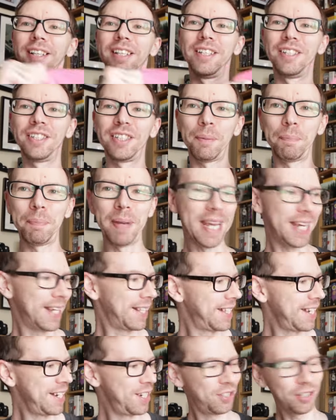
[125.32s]
This is a
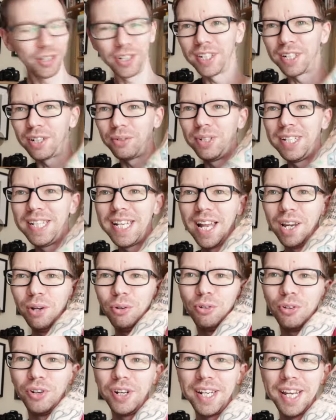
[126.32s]
pink t-shirt,
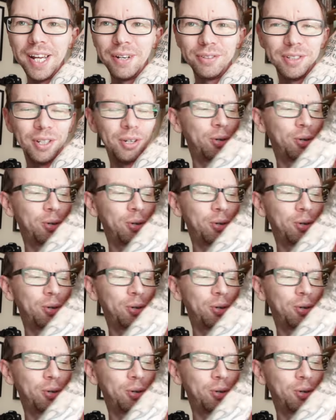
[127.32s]
yellow GRNDHAUS